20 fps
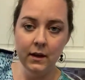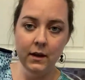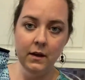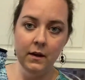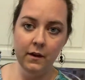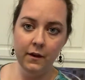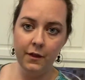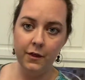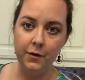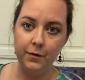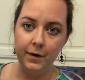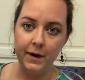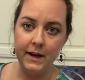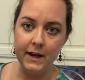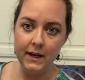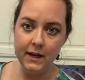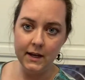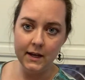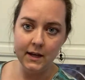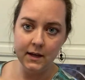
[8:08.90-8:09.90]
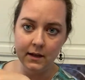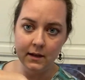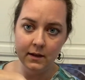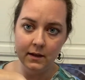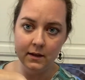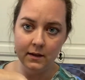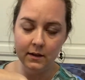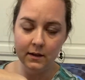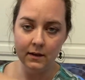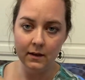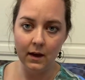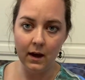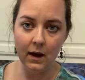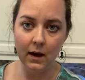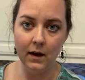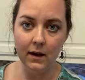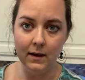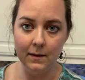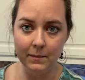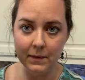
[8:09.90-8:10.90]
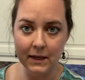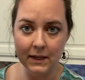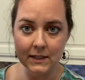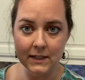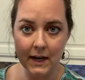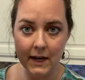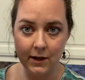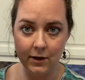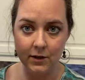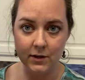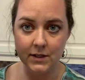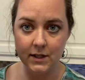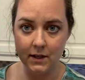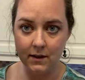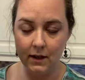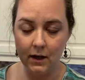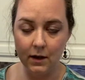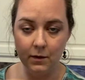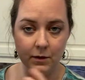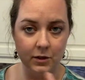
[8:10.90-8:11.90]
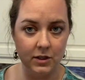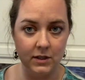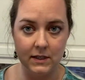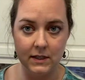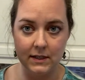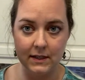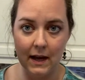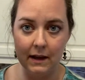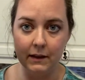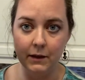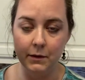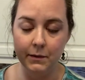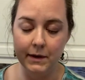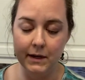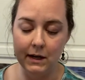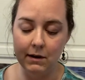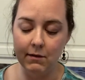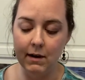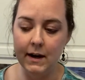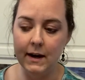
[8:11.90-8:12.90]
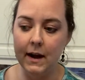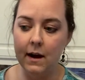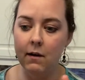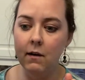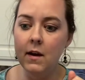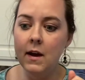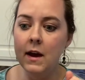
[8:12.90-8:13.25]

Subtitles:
3 containers in there, which is exactly what we need right now.